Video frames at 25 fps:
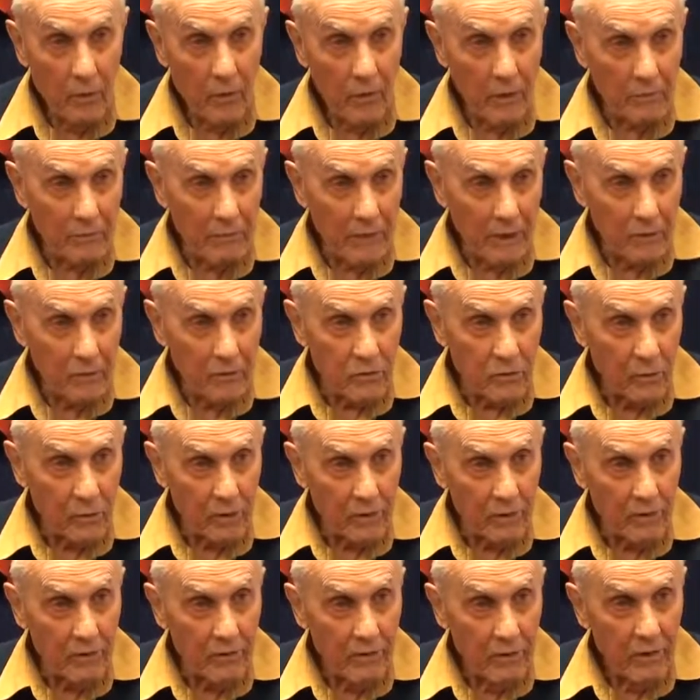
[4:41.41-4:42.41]
with about
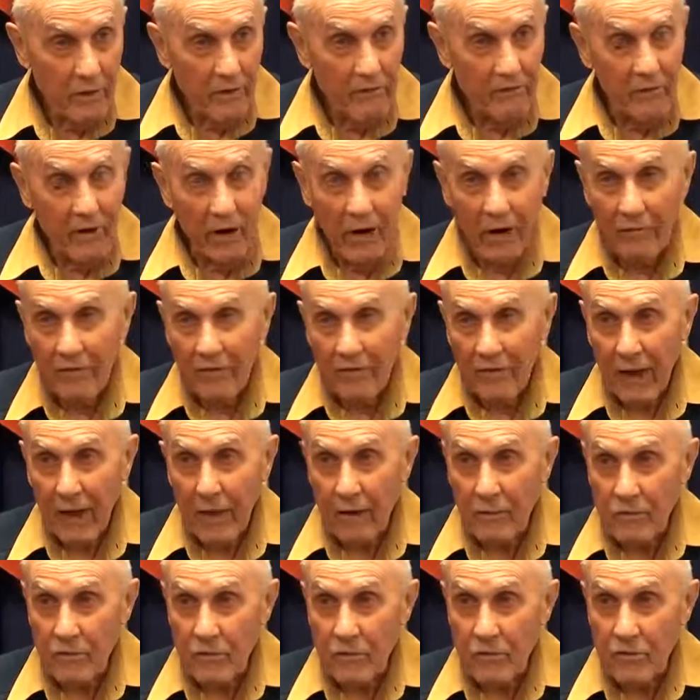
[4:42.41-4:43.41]

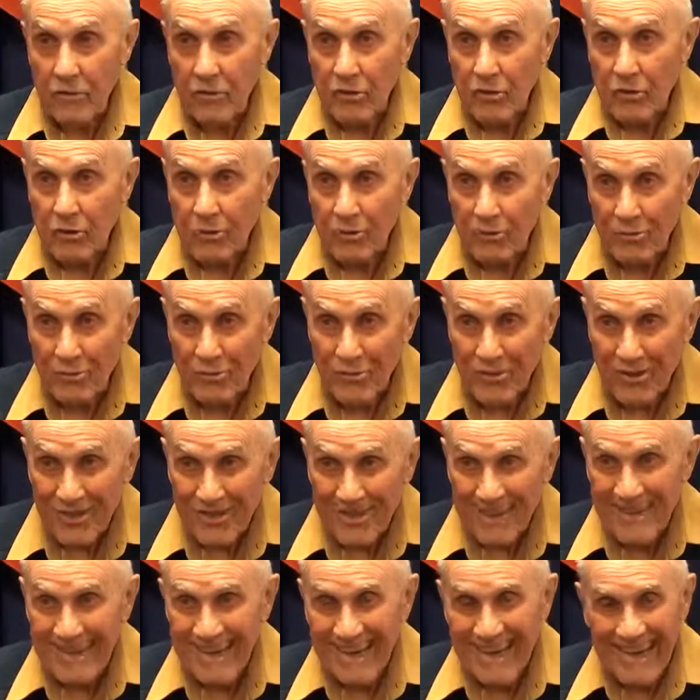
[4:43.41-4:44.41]
25,000
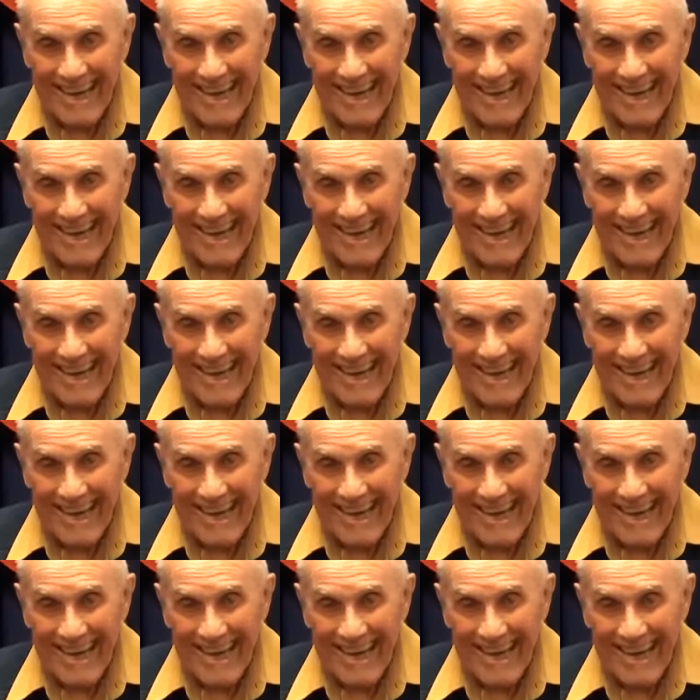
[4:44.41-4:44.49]
students,